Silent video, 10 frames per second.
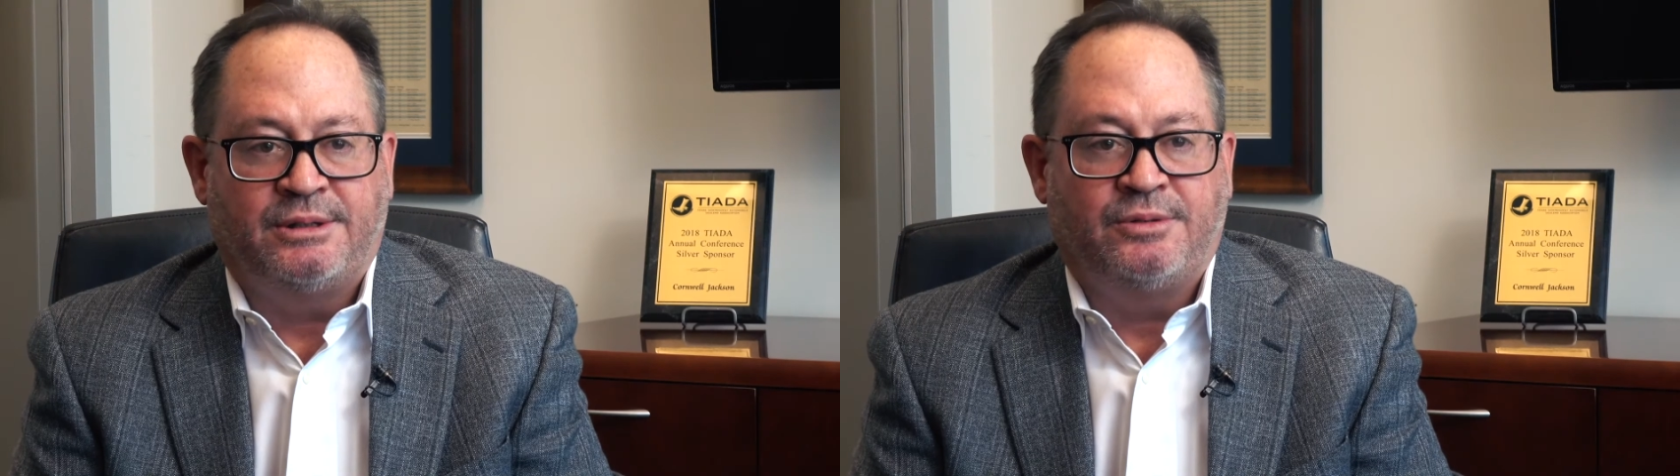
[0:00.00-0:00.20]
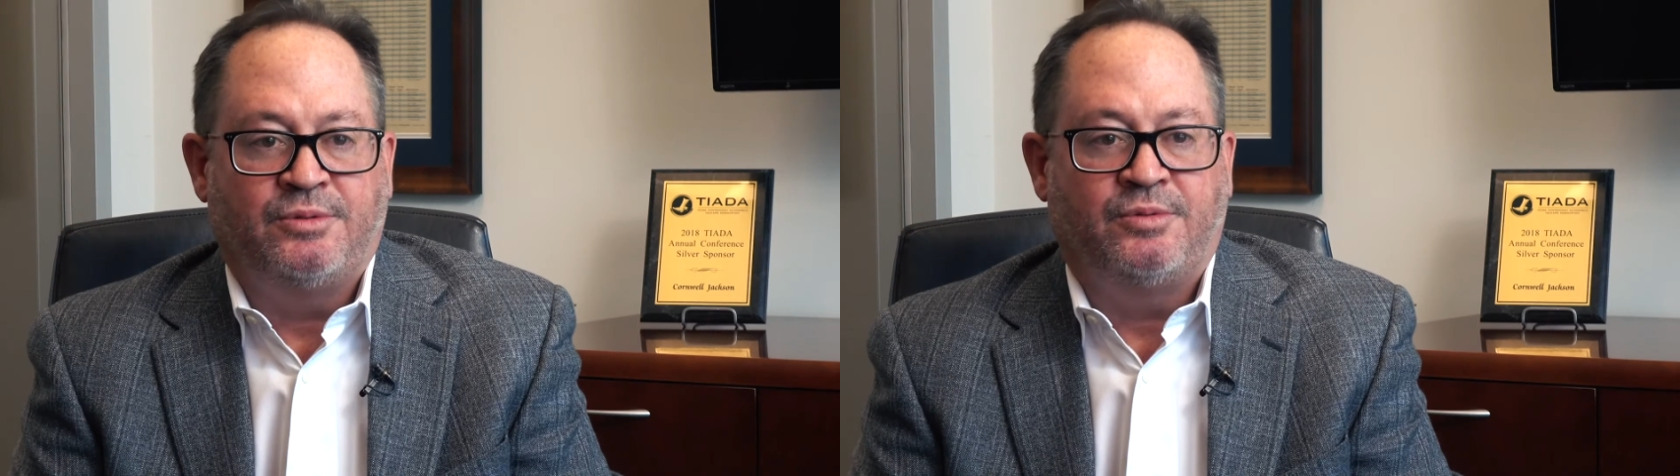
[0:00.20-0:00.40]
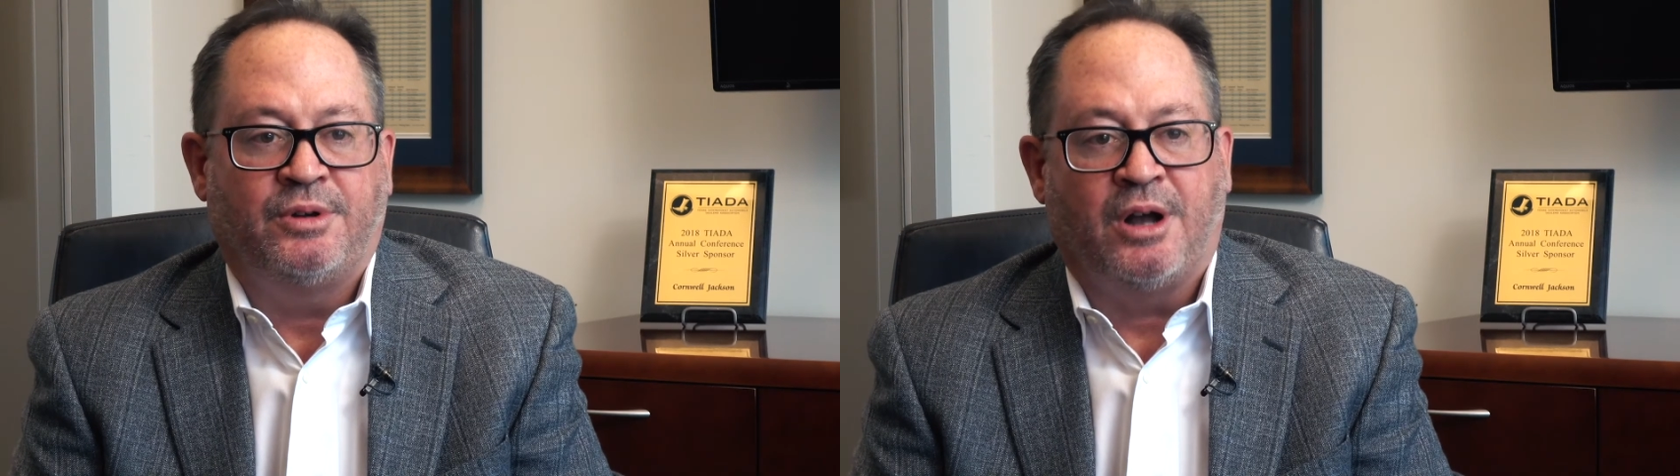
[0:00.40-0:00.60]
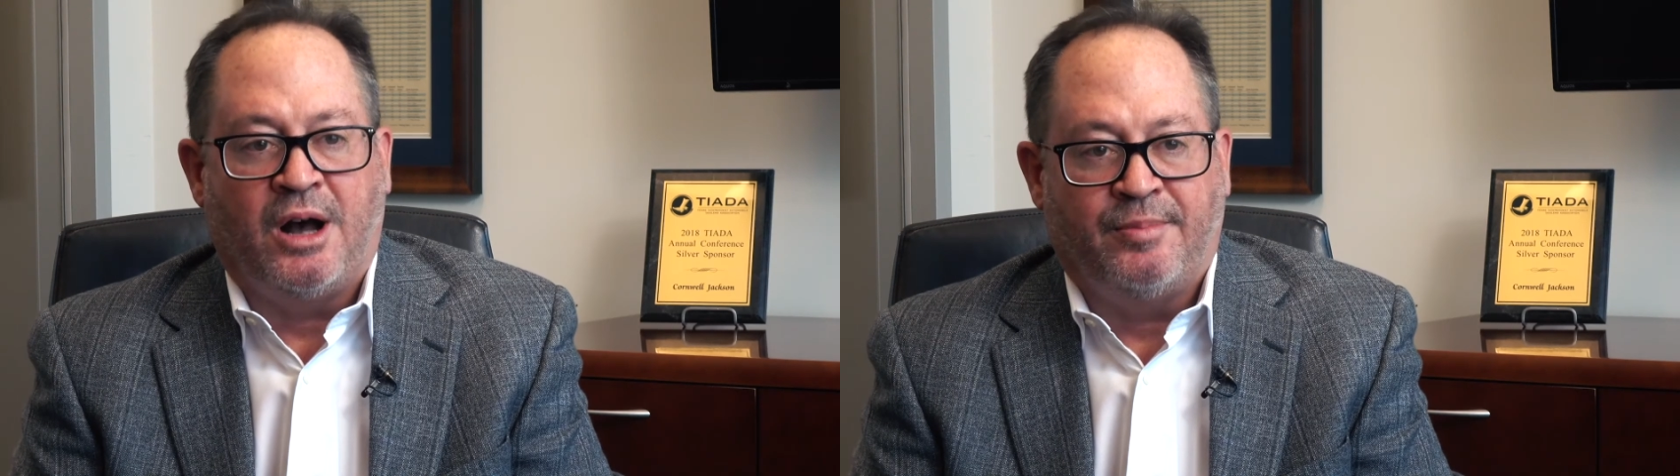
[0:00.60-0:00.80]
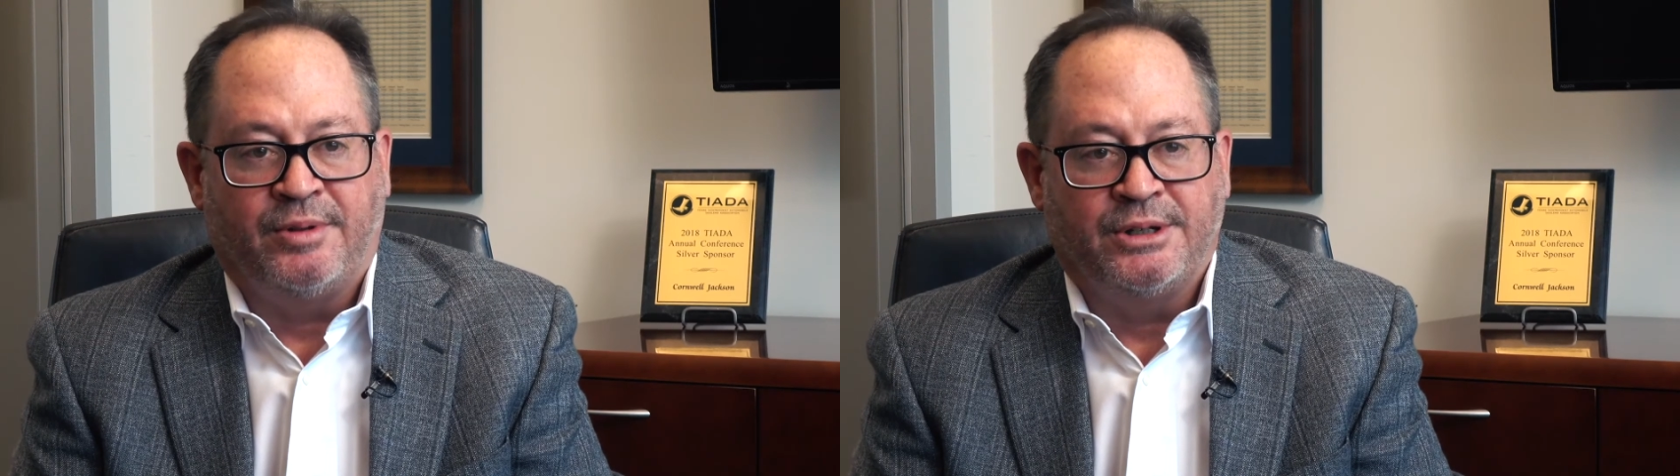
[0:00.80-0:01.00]
to
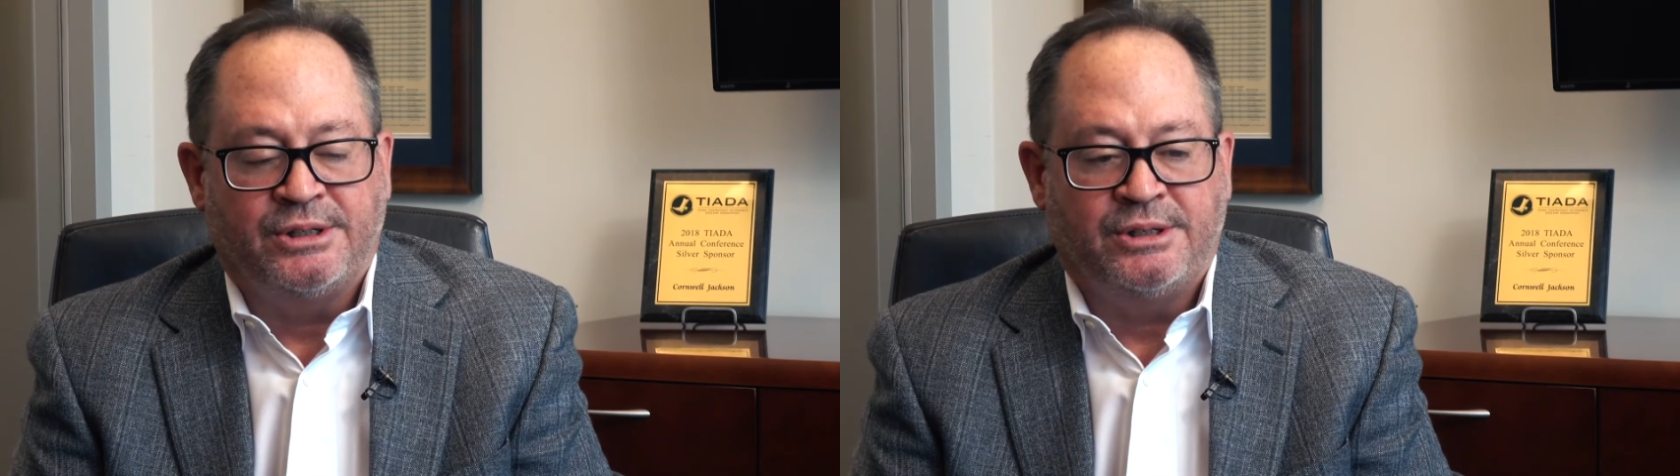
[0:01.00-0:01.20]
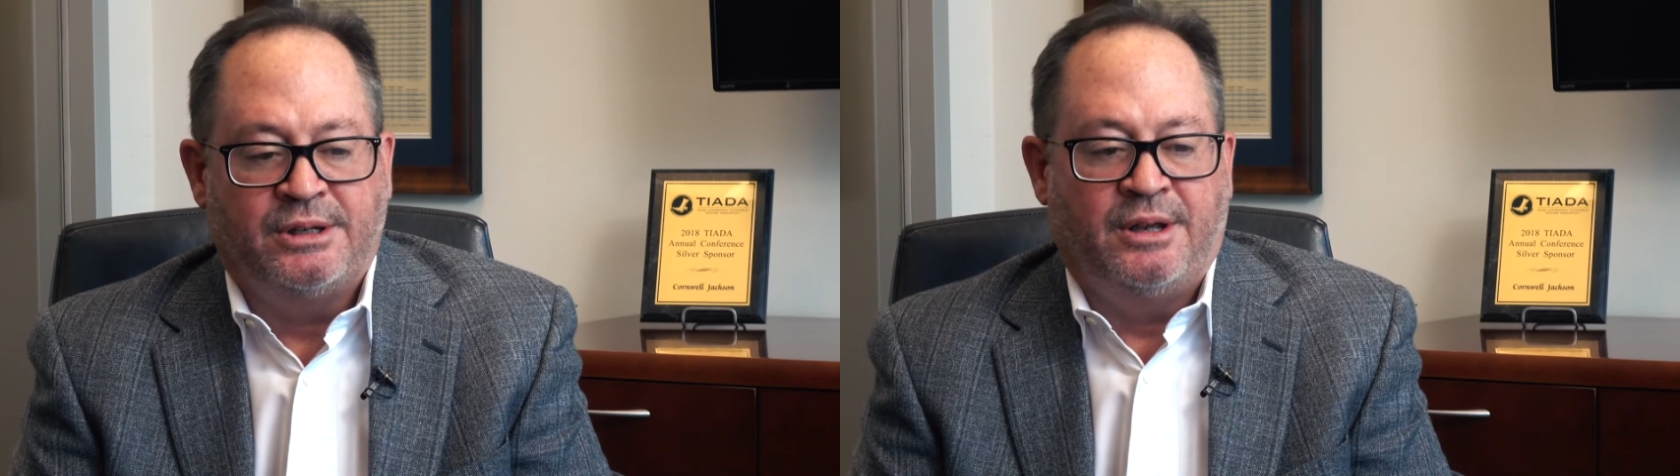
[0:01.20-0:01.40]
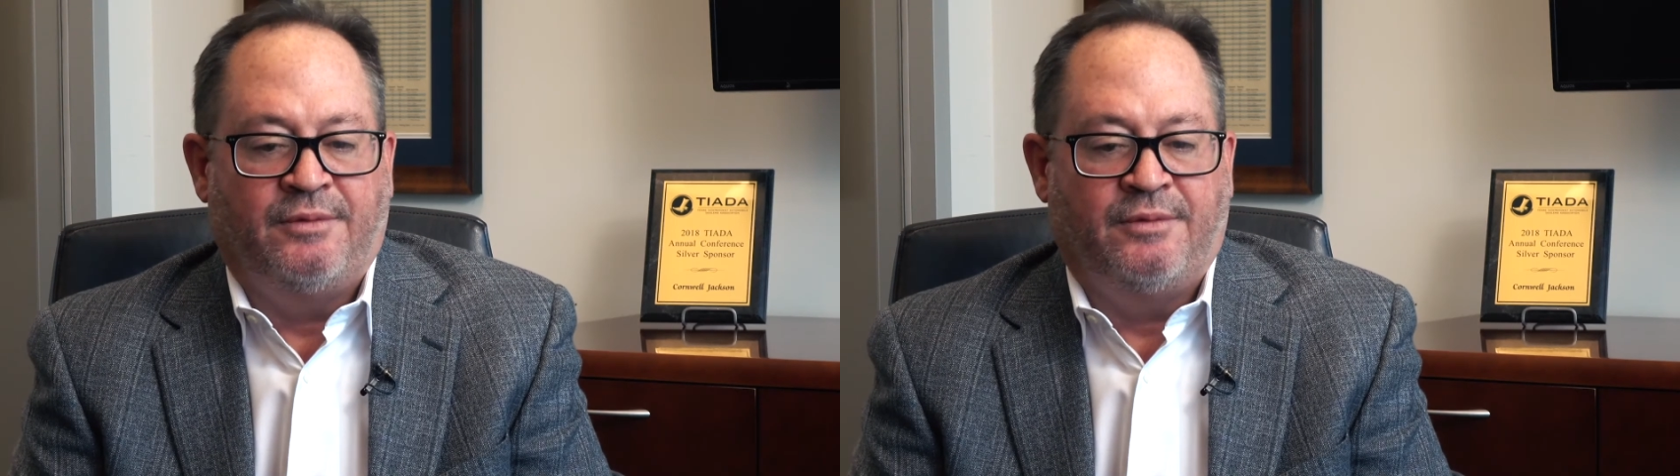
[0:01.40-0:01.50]
accomplish